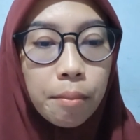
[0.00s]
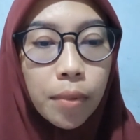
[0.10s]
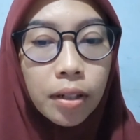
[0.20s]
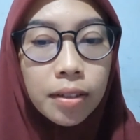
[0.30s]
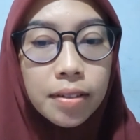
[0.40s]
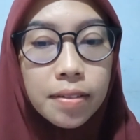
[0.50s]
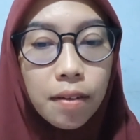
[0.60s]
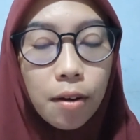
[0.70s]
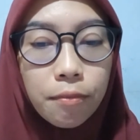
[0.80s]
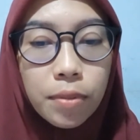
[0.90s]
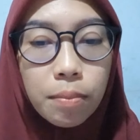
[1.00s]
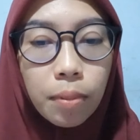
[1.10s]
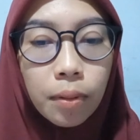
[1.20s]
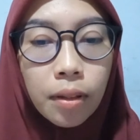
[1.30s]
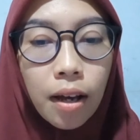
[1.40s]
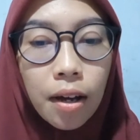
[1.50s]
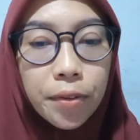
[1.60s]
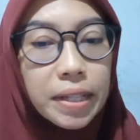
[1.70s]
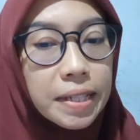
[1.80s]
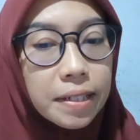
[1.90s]
Millions of people are
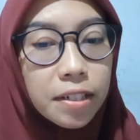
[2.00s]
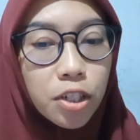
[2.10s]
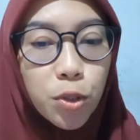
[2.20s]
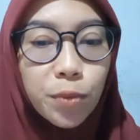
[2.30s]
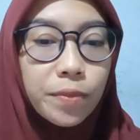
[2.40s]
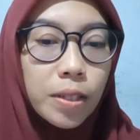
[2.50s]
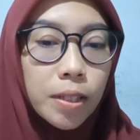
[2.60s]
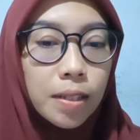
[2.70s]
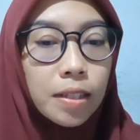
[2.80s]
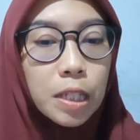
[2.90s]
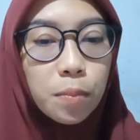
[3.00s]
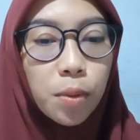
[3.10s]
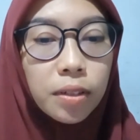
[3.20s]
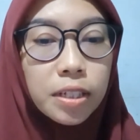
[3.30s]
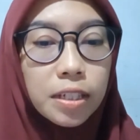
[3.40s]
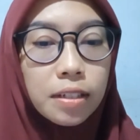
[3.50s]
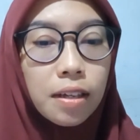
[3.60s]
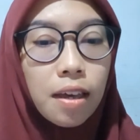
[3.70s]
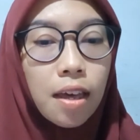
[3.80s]
eager to visit this building